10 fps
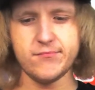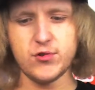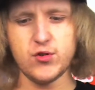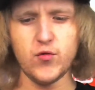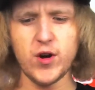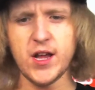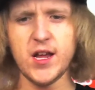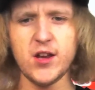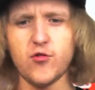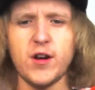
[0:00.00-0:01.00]

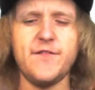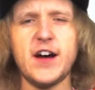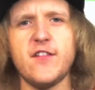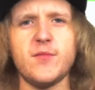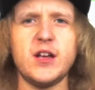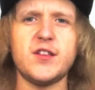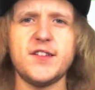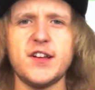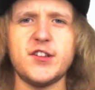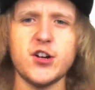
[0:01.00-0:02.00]
25 minutes
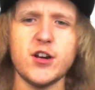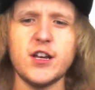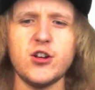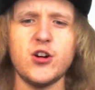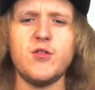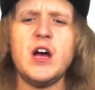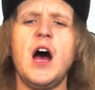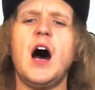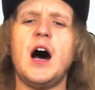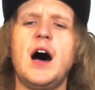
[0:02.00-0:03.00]
since I started,
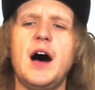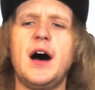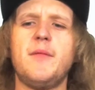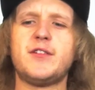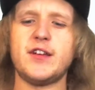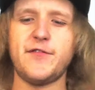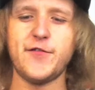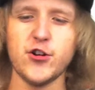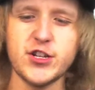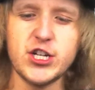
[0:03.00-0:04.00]
since I
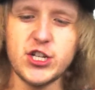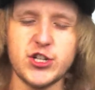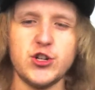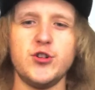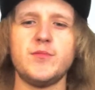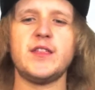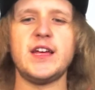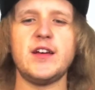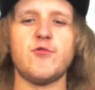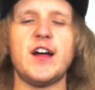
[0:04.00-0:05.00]
first consumed
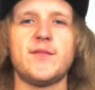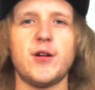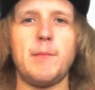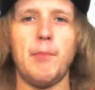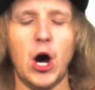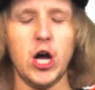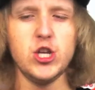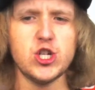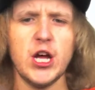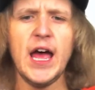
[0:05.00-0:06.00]
the raspberry
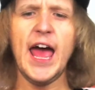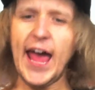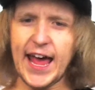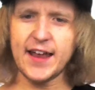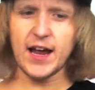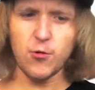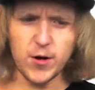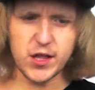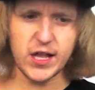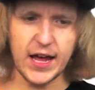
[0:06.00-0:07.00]
punch. And I
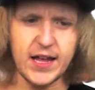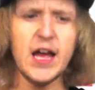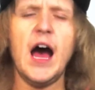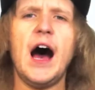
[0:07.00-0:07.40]
will say,